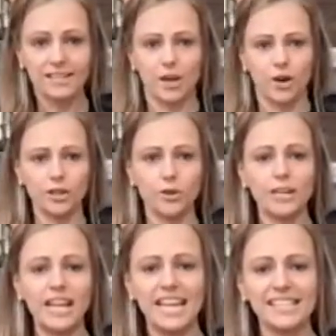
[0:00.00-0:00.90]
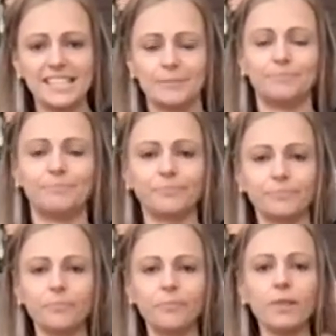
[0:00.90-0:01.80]
So on your knees,
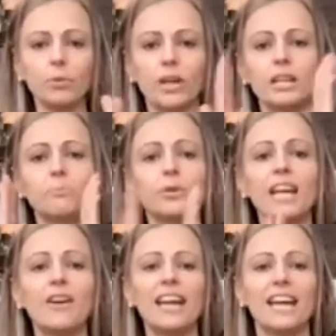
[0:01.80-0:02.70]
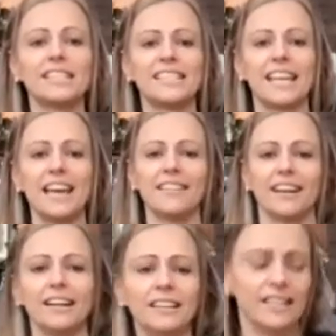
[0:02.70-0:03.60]
we're going to bring our hands together